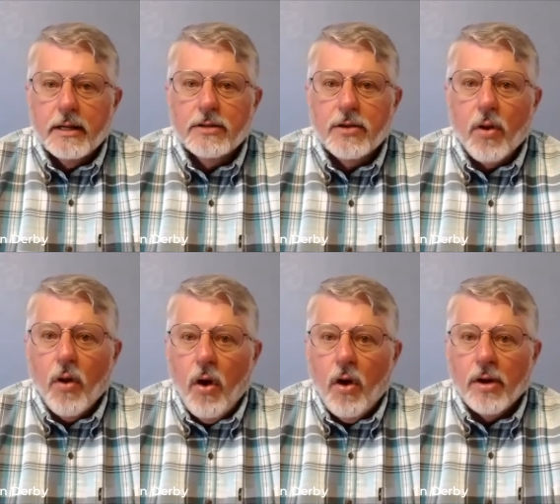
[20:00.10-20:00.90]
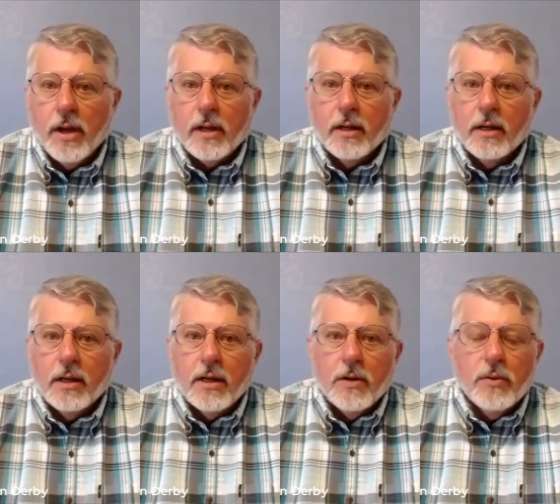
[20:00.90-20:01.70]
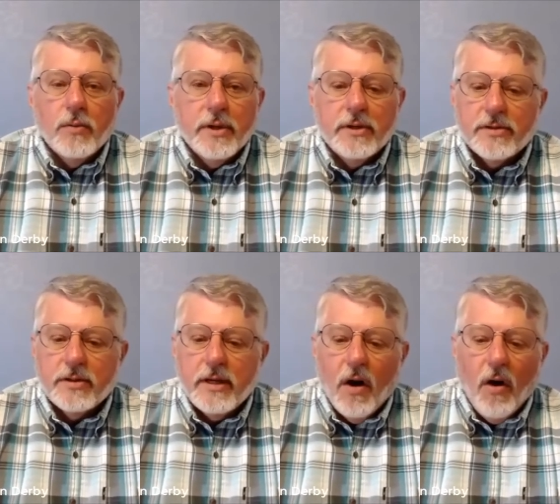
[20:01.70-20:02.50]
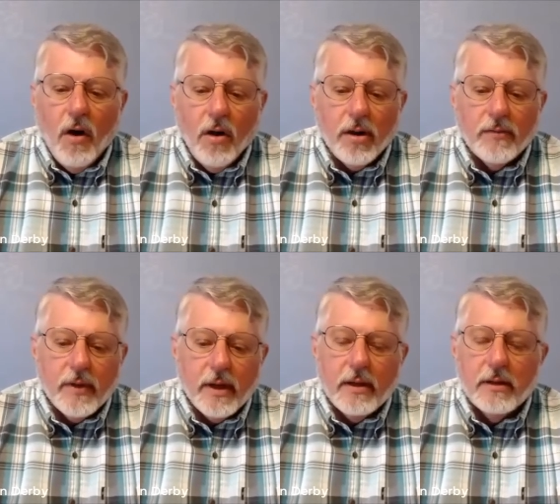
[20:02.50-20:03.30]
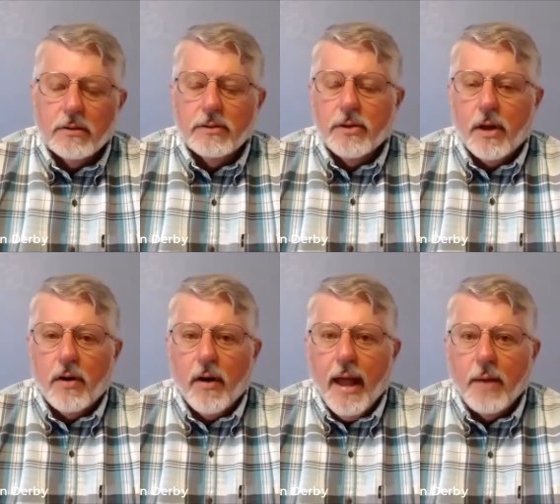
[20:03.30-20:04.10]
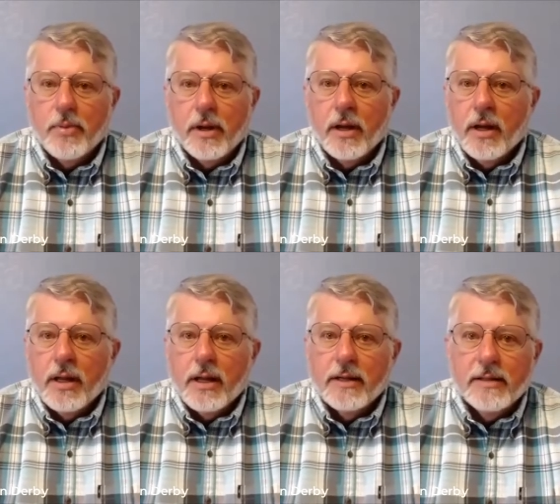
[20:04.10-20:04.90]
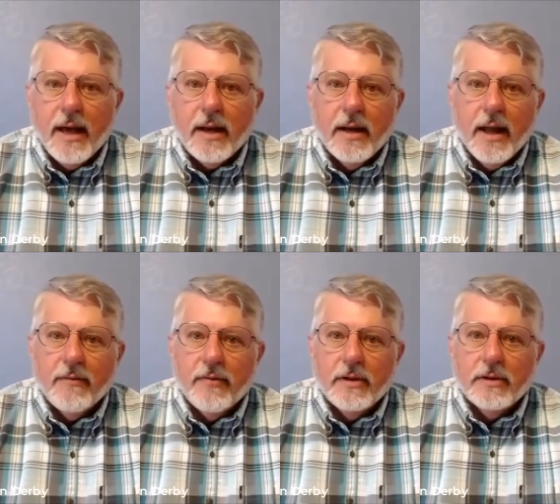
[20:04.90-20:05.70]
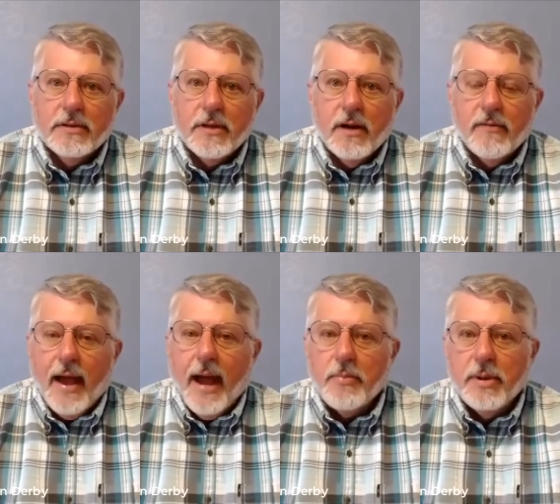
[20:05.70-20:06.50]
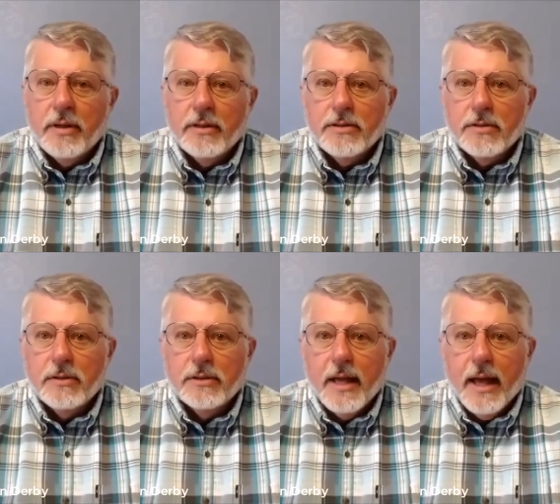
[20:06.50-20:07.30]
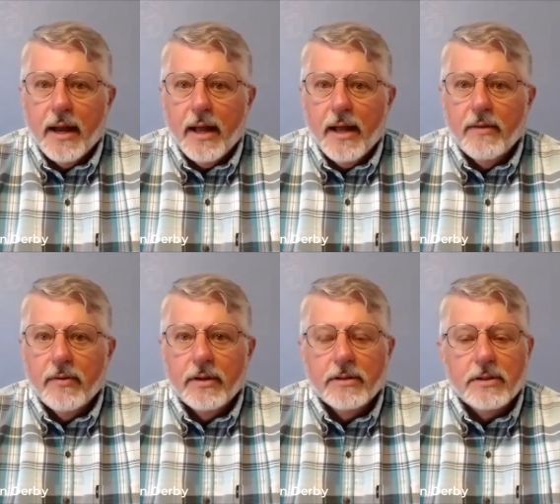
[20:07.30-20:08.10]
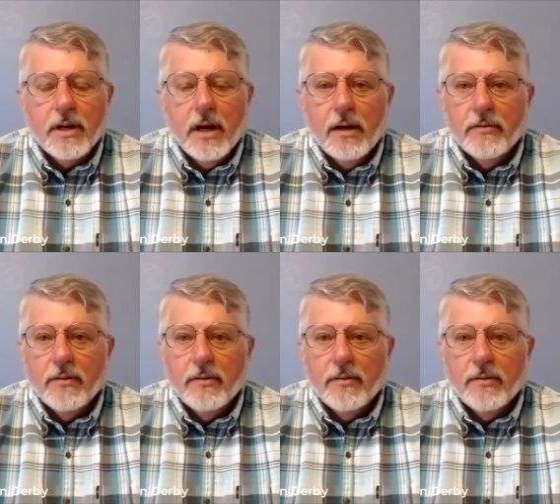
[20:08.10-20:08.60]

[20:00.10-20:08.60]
longing. When we see all of the ills that are happening, is that an evidence of happiness, or is that an evidence of